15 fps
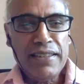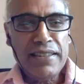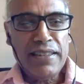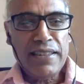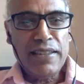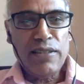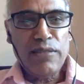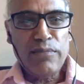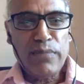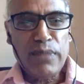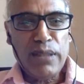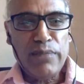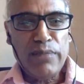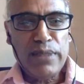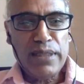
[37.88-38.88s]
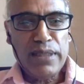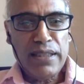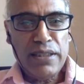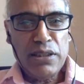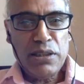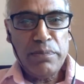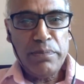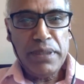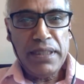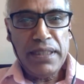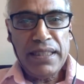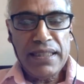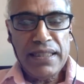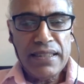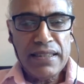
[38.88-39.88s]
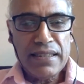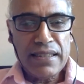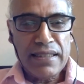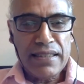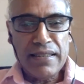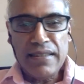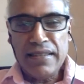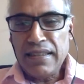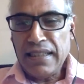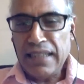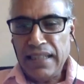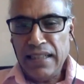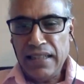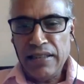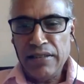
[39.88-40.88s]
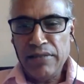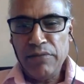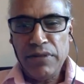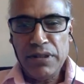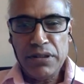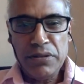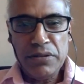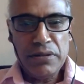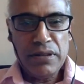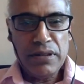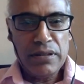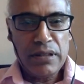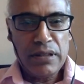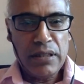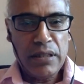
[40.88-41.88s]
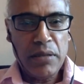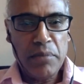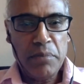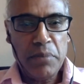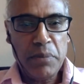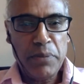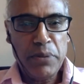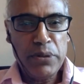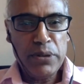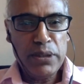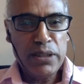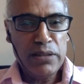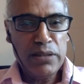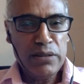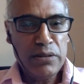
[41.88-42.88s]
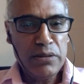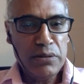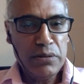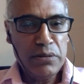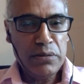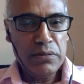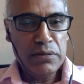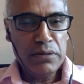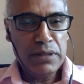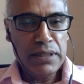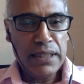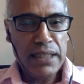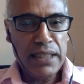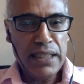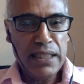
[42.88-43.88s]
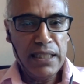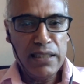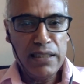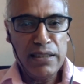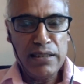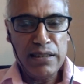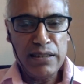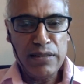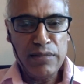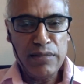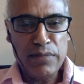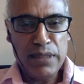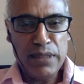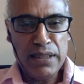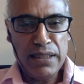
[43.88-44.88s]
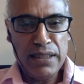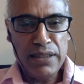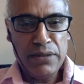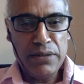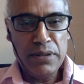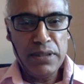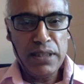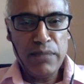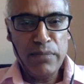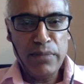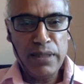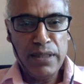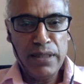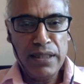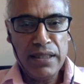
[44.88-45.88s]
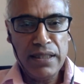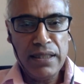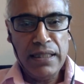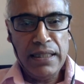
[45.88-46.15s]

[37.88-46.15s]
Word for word: Um, I'm delighted to be here. Uh, uh, what you're uh, proposing to do today and um, in the days to come, I think,